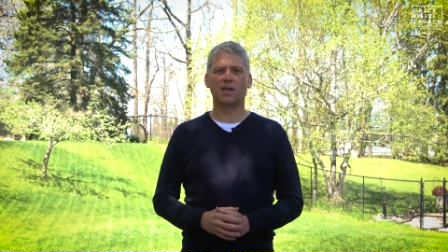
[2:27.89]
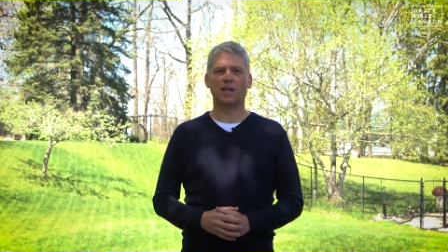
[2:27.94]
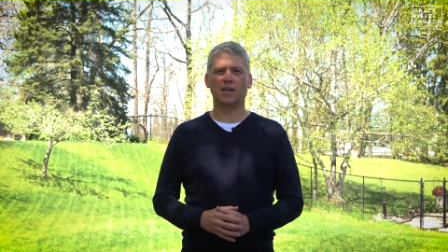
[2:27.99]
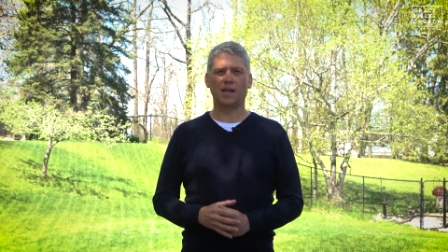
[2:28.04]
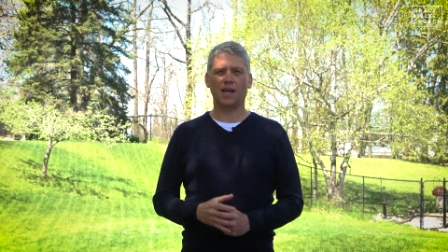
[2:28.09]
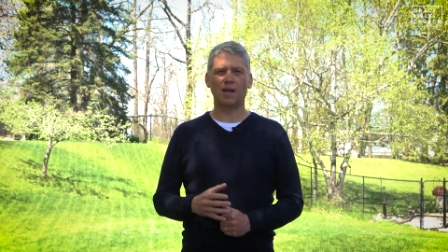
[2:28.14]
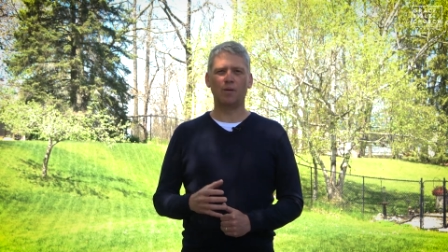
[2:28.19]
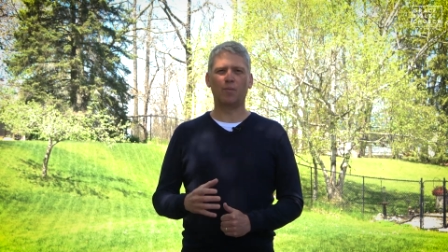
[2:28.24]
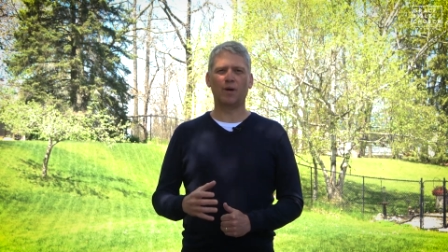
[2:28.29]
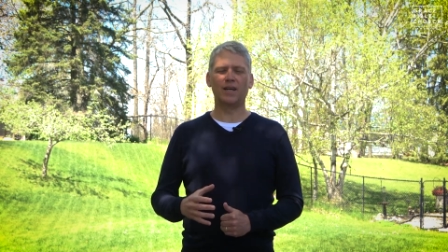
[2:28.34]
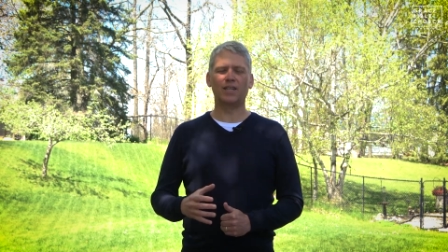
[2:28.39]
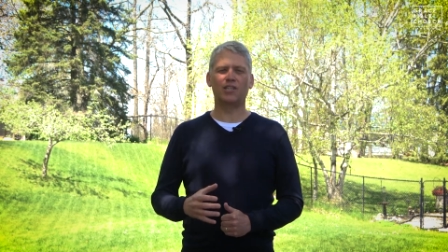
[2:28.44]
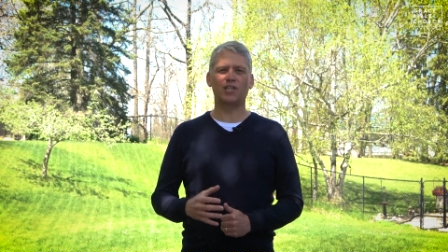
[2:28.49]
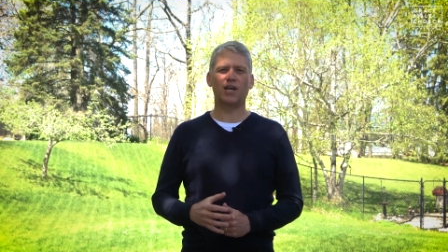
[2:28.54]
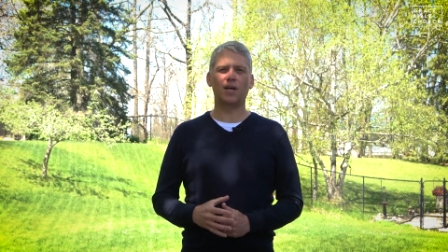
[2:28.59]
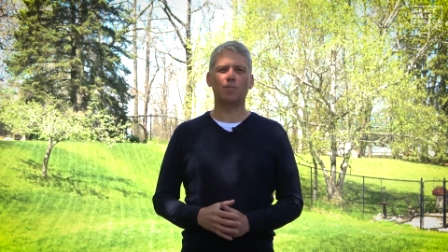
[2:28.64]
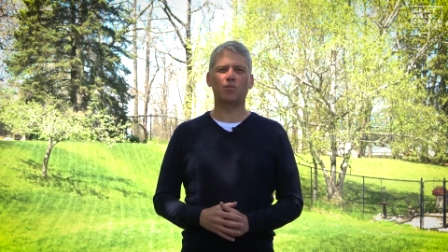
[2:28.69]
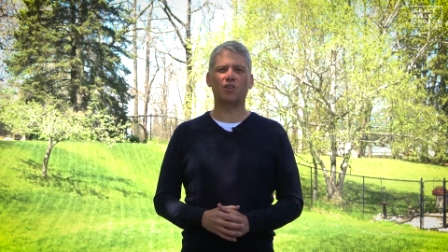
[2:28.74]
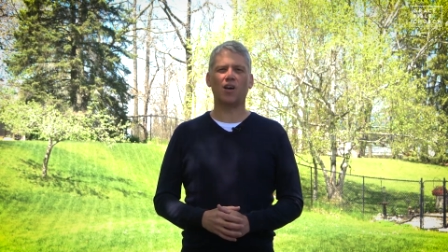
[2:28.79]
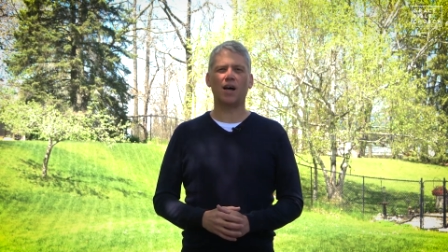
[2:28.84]
led by
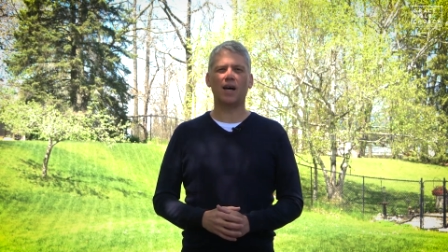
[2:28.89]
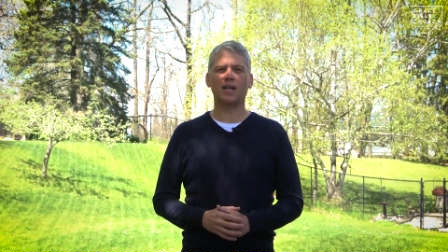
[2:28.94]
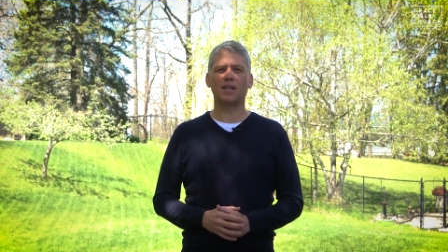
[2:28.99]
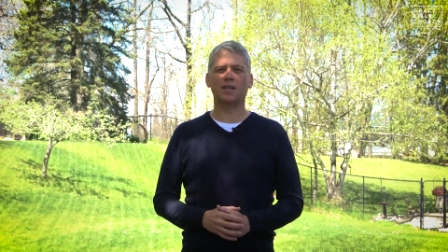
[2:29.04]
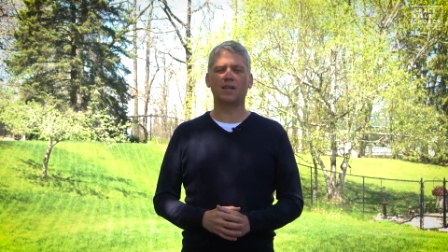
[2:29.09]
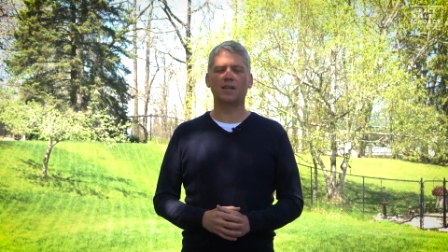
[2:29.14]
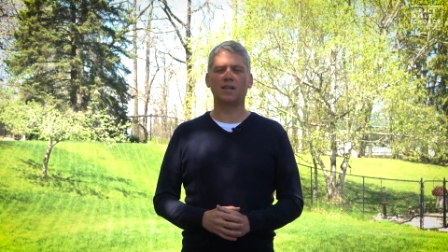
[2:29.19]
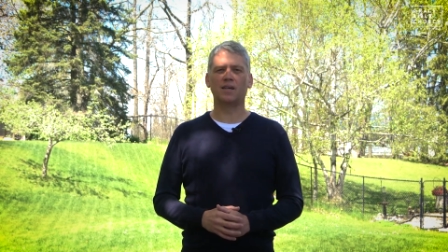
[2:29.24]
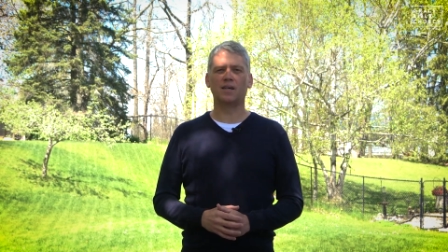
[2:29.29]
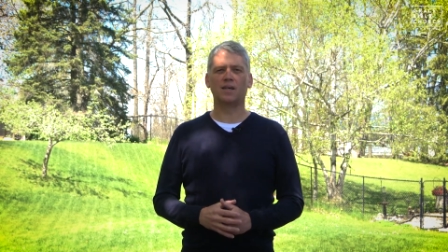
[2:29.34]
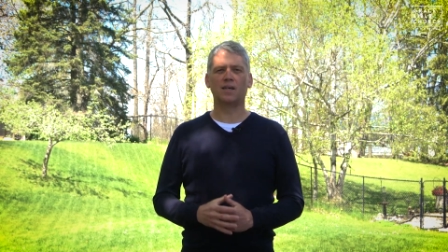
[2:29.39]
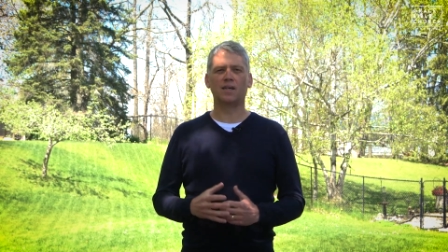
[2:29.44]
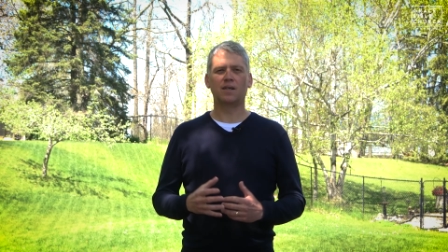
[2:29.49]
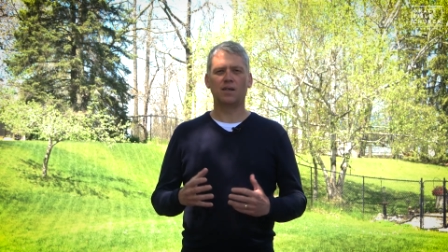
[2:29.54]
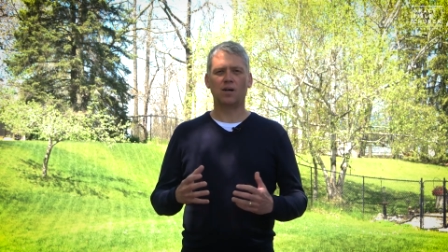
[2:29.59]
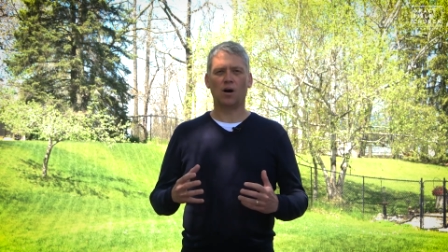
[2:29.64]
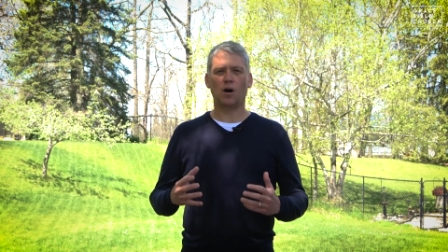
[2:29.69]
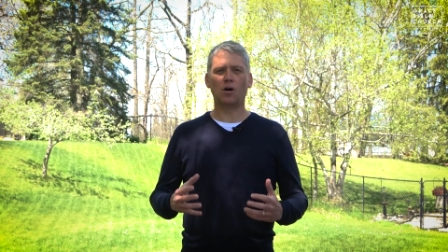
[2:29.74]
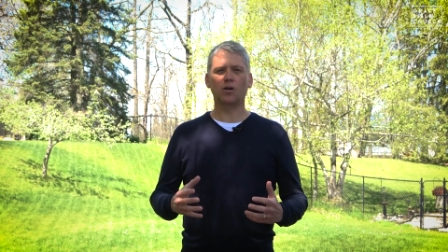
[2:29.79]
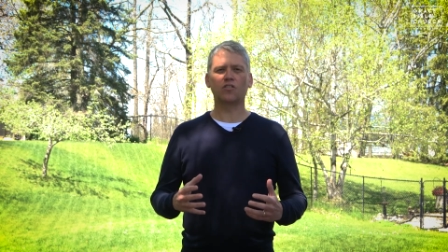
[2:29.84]
James Hutton,
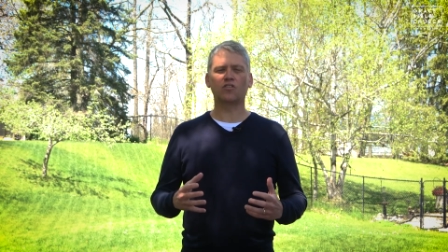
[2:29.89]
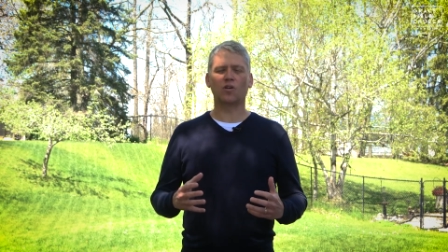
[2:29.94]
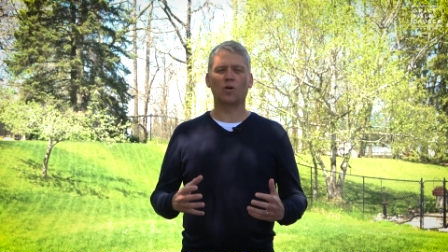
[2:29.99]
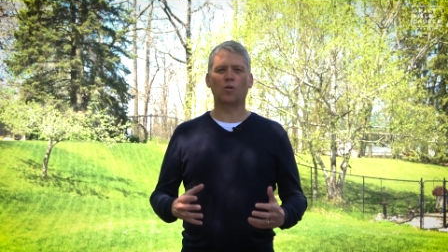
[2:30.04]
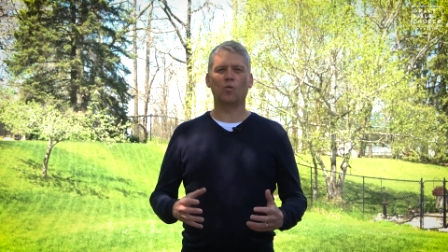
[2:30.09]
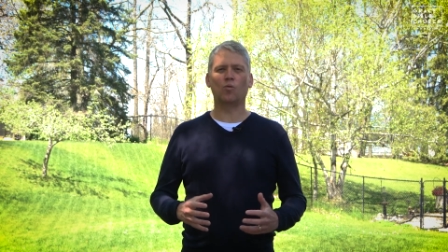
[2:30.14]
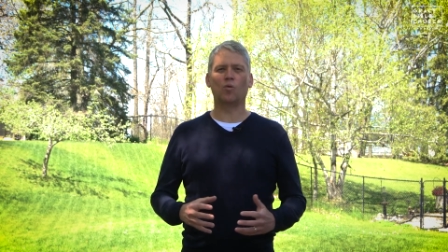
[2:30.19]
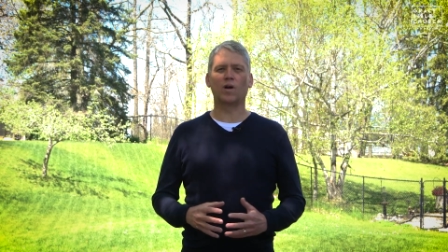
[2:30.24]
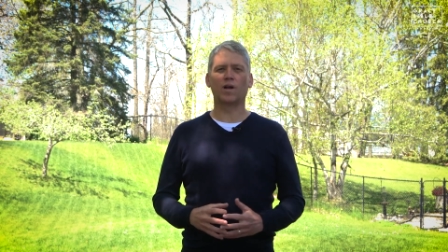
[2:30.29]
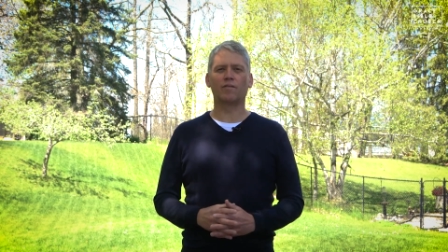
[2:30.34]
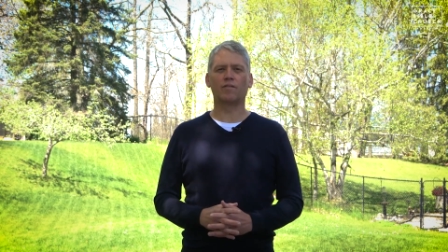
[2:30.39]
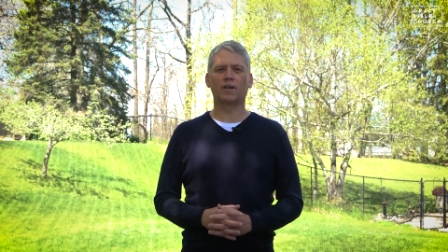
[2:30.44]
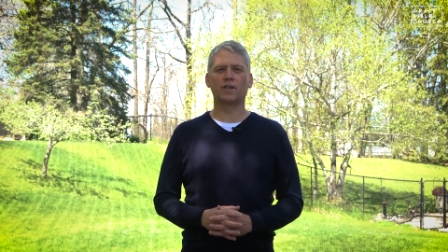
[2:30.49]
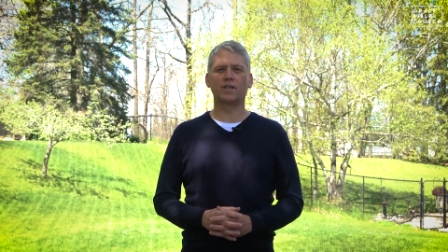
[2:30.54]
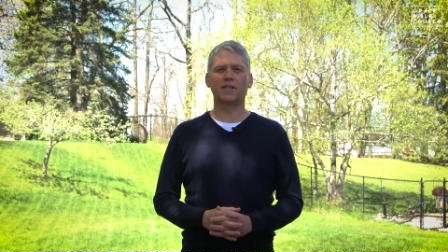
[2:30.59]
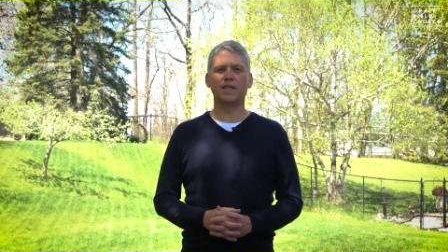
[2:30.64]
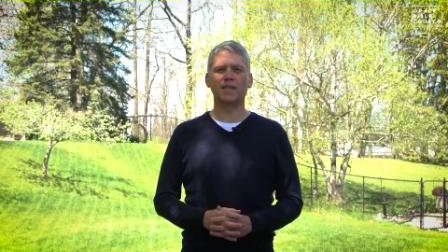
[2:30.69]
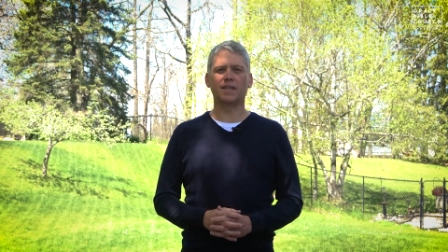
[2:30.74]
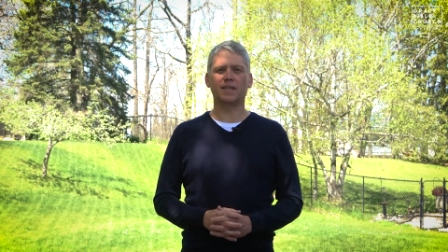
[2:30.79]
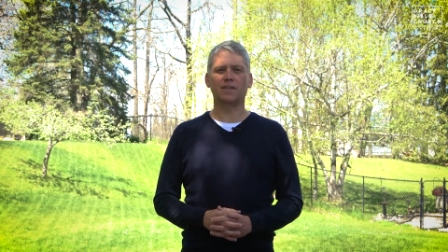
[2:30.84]
also one of our
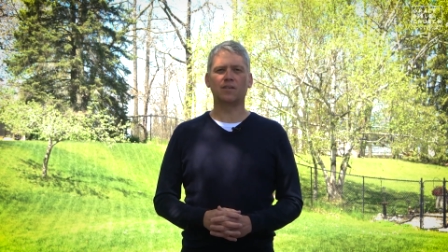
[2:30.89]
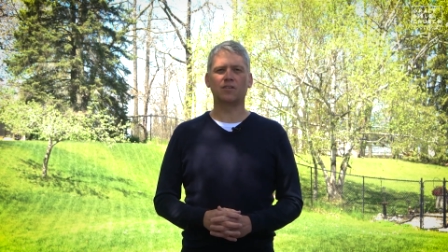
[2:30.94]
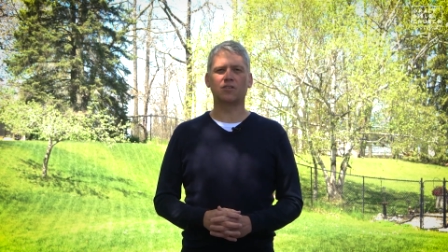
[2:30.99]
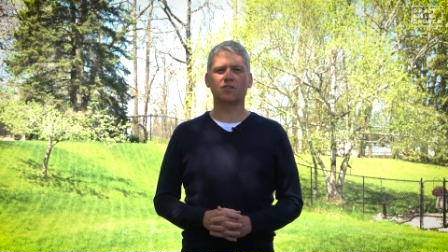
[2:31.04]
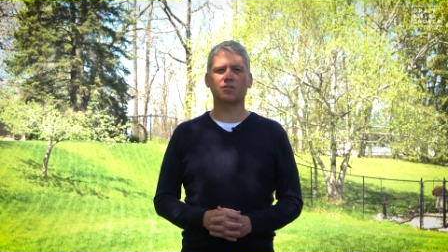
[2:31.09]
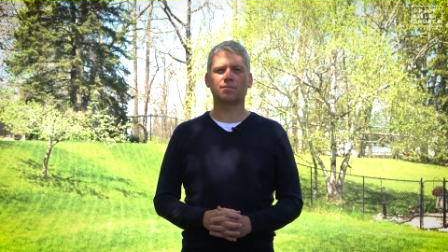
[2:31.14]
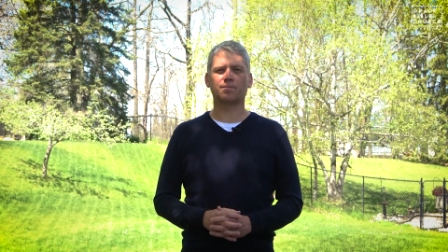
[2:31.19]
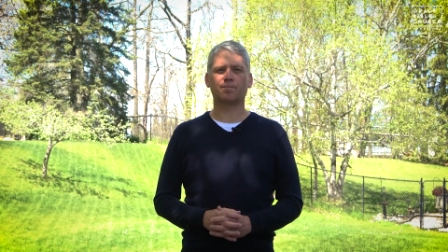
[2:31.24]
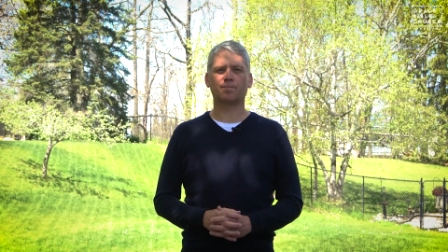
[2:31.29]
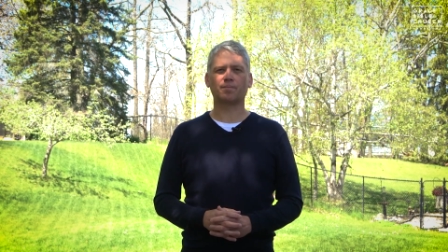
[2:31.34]
deacons,